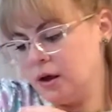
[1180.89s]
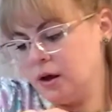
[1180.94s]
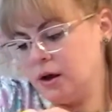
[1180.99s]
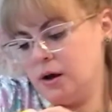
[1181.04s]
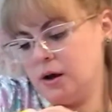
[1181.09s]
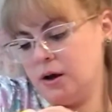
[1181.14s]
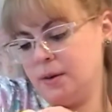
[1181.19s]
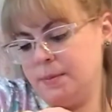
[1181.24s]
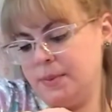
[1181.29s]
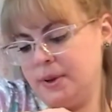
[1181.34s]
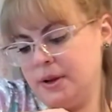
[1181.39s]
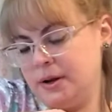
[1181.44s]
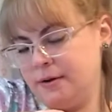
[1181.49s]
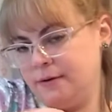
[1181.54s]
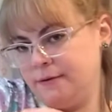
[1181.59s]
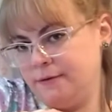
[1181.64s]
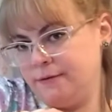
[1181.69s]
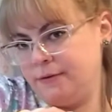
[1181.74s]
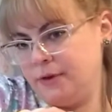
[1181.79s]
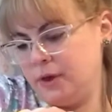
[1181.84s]
a bit
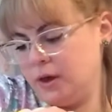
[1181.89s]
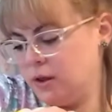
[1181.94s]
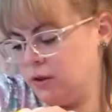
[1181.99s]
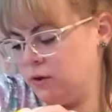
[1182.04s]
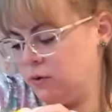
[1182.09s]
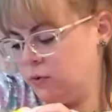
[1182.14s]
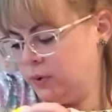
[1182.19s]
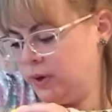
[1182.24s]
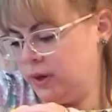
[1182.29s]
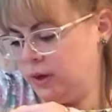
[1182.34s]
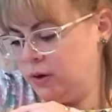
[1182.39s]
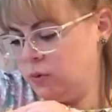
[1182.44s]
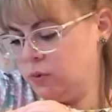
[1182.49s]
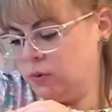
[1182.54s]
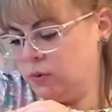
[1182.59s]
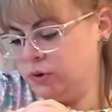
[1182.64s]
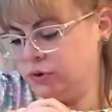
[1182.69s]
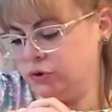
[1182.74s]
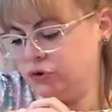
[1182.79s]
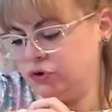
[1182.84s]
of yellowy
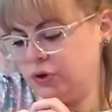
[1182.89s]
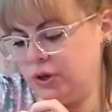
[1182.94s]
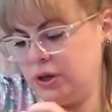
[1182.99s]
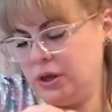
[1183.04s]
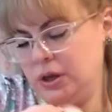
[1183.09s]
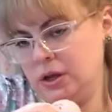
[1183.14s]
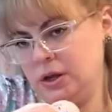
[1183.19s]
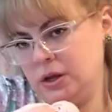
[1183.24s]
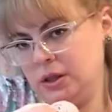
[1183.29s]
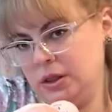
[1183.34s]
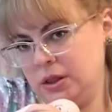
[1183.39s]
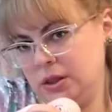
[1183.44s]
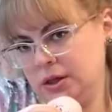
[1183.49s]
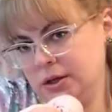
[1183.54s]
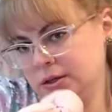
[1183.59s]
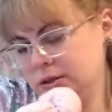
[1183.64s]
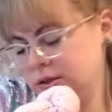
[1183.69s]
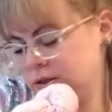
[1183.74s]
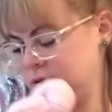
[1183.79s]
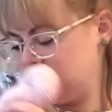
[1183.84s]
orangey in
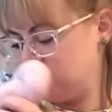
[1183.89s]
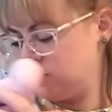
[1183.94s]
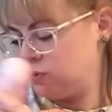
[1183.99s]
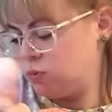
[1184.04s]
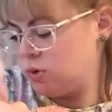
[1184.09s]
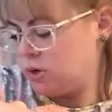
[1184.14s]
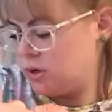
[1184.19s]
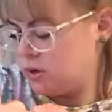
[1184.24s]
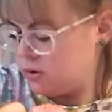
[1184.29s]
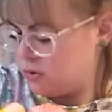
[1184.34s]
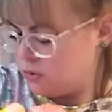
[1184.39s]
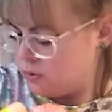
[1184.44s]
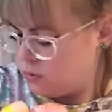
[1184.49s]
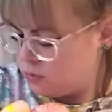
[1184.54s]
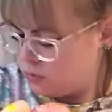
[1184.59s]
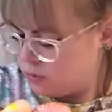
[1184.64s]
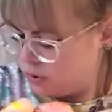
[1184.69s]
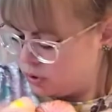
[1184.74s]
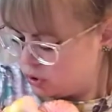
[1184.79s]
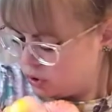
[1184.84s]
this as well,
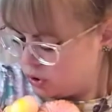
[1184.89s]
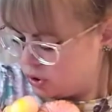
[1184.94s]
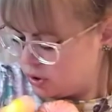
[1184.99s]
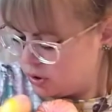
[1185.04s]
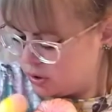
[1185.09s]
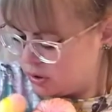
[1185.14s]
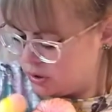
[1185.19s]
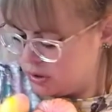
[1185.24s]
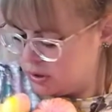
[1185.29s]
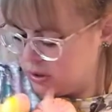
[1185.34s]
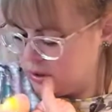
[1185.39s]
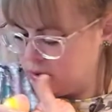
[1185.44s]
which could